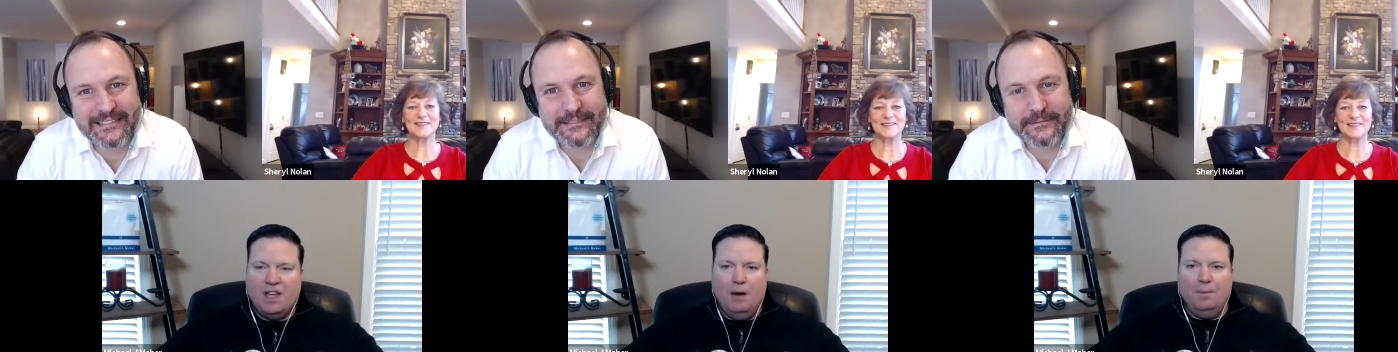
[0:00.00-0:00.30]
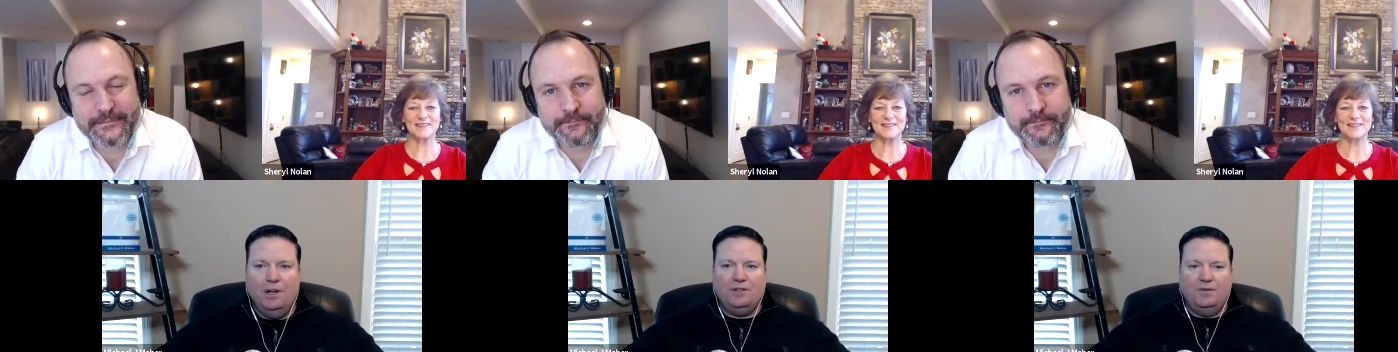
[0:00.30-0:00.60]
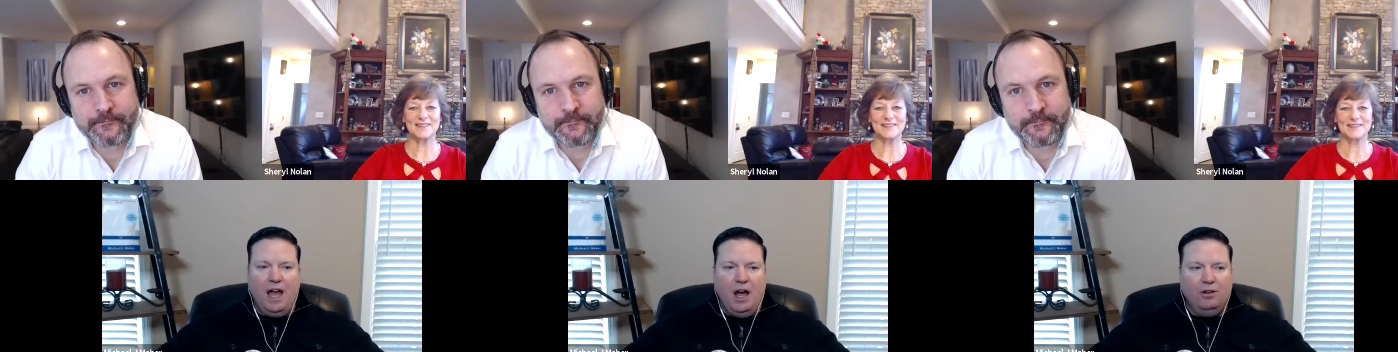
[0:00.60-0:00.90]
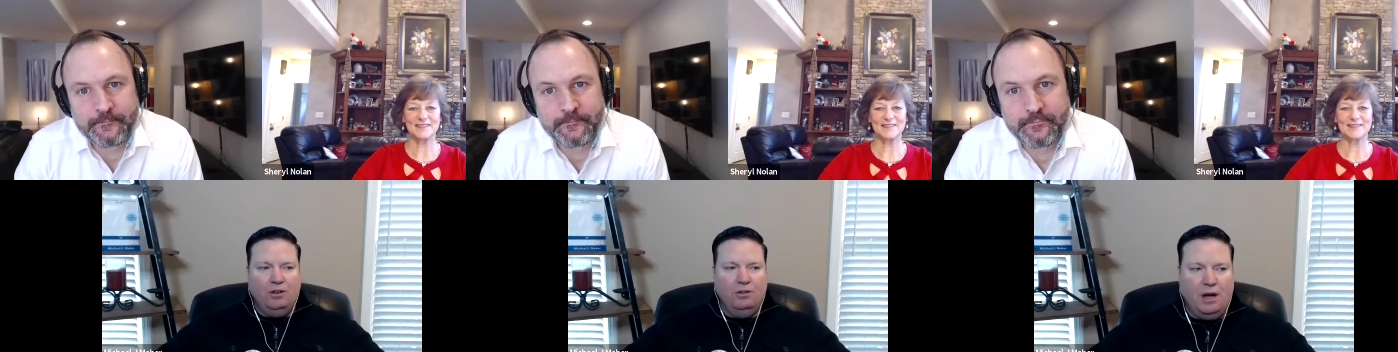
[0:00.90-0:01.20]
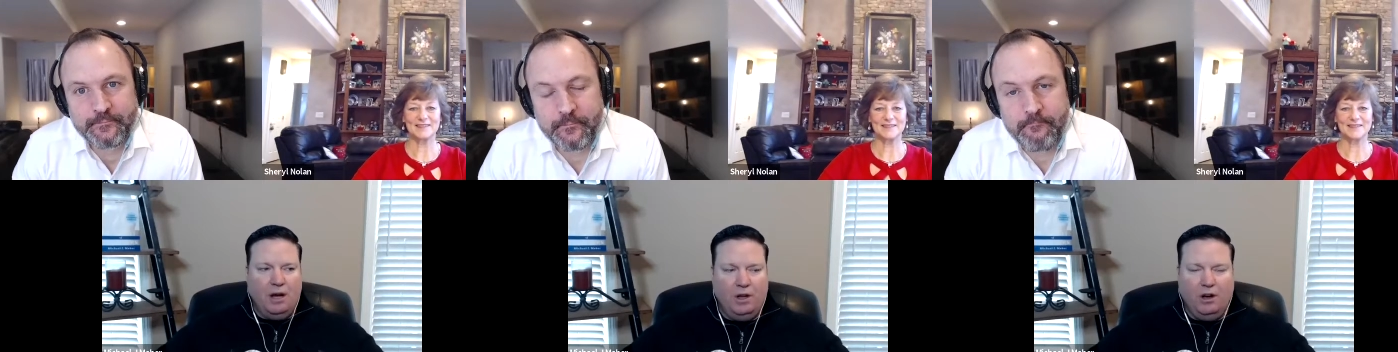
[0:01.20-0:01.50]
Speaker 1: how much value
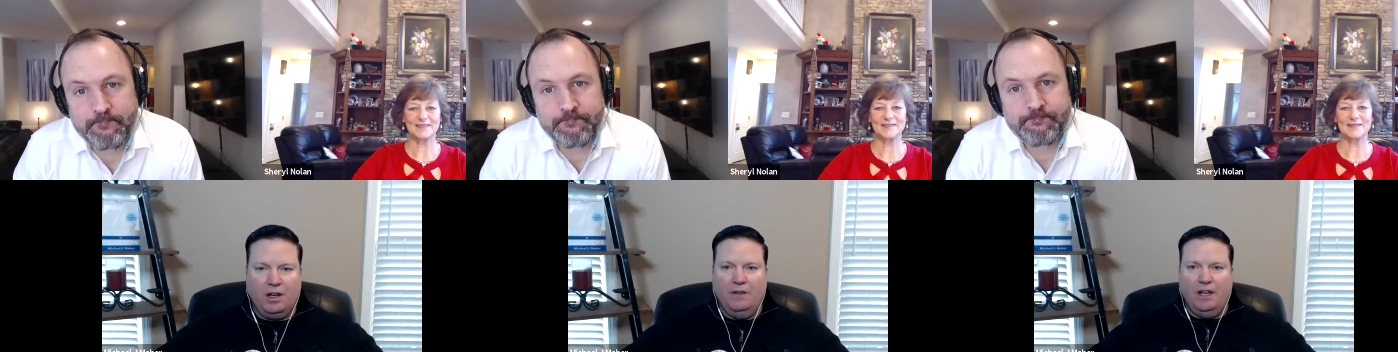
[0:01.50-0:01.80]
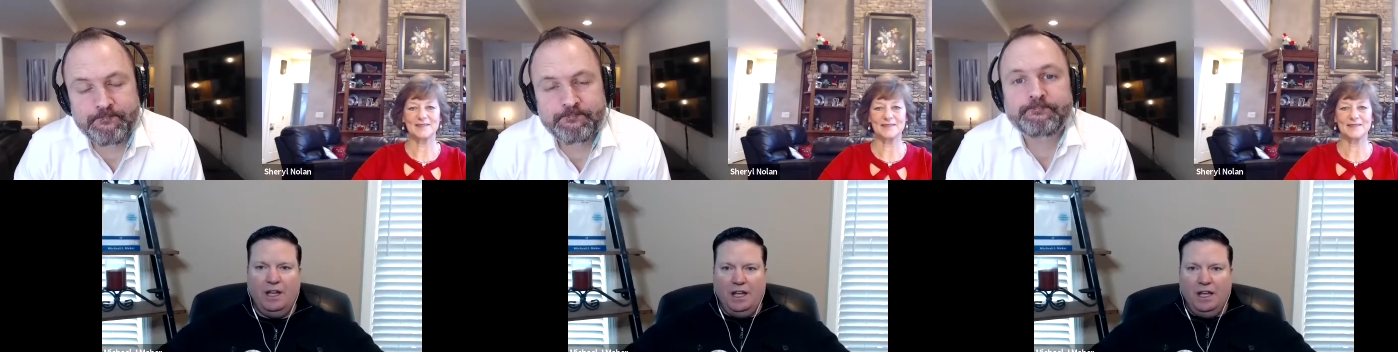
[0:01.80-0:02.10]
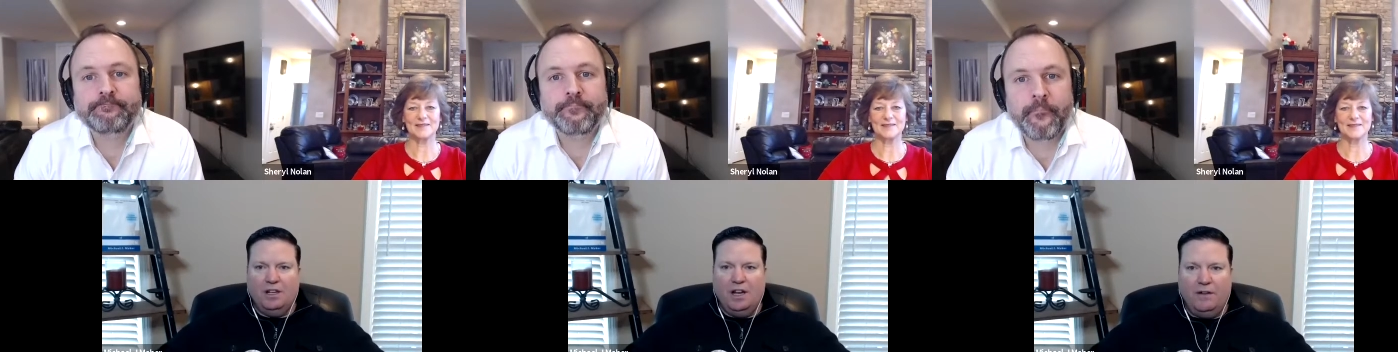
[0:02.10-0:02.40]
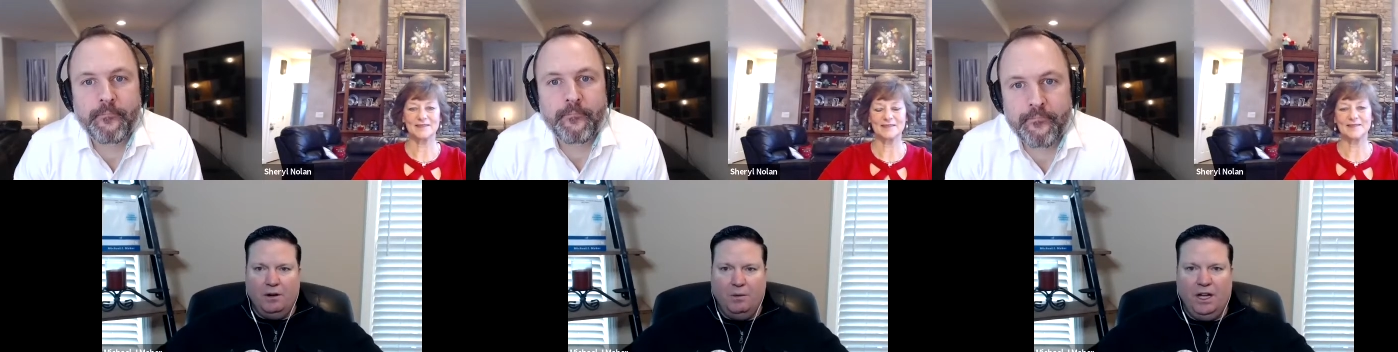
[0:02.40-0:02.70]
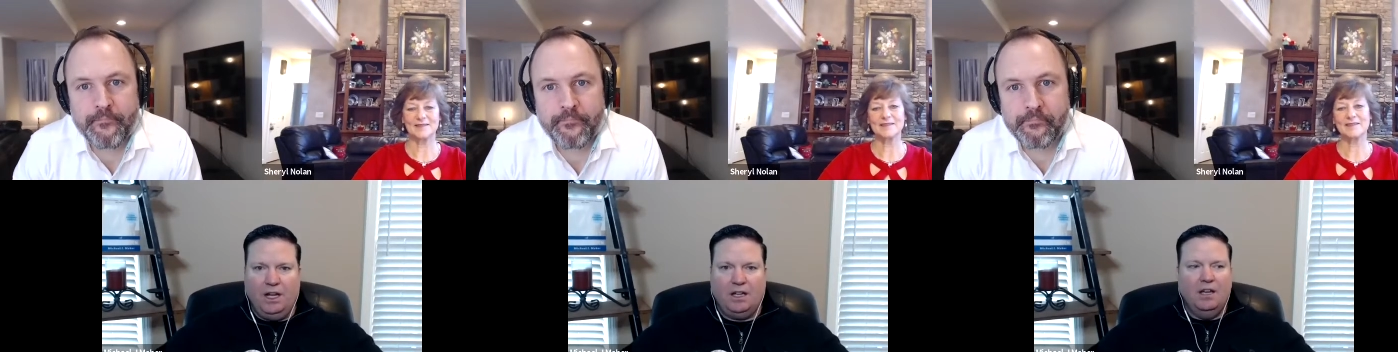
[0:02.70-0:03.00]
that we are giving each and every
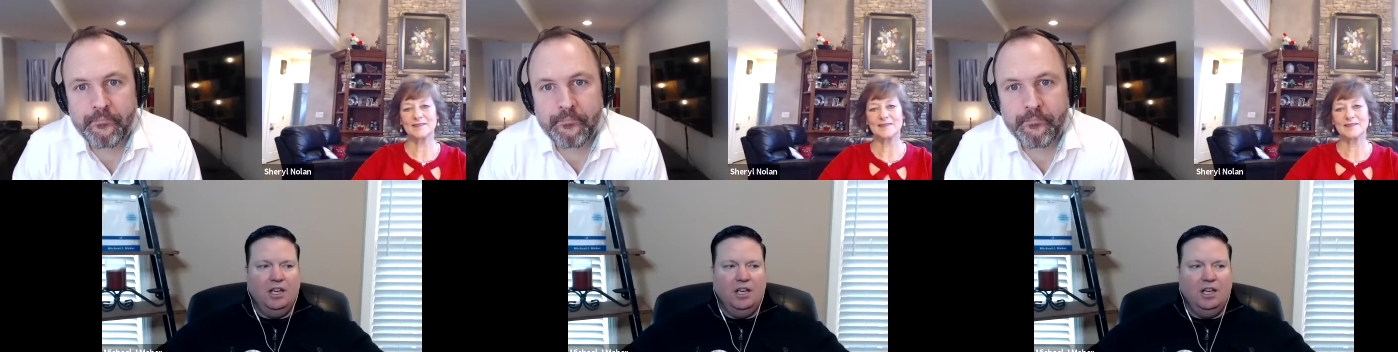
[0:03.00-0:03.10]
week.